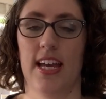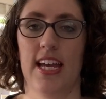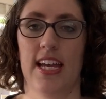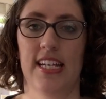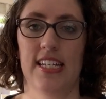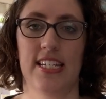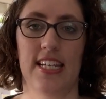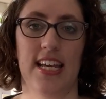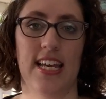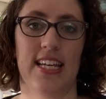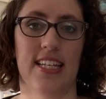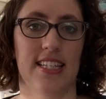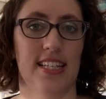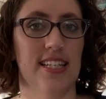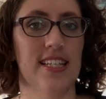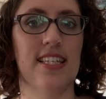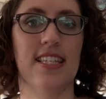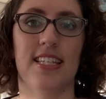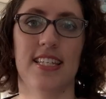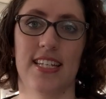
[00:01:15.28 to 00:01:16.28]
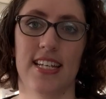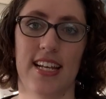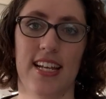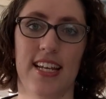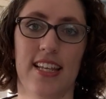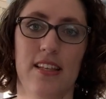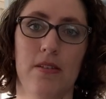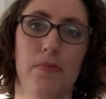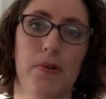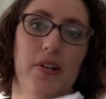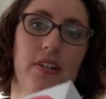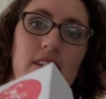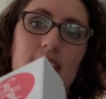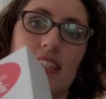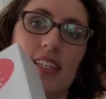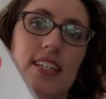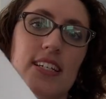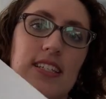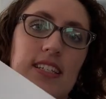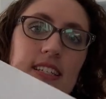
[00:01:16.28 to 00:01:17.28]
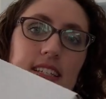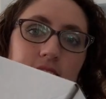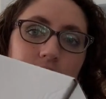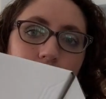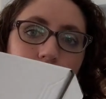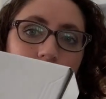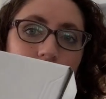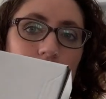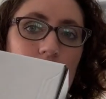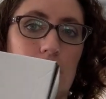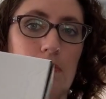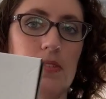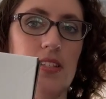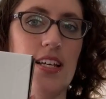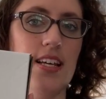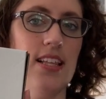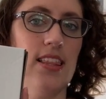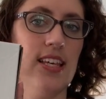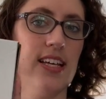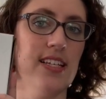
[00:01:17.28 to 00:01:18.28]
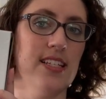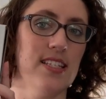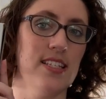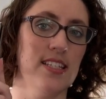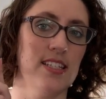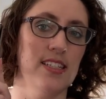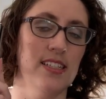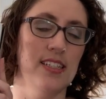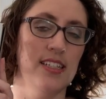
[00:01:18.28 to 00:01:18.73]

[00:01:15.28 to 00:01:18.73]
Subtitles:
It is still in the boxes, so it comes like this,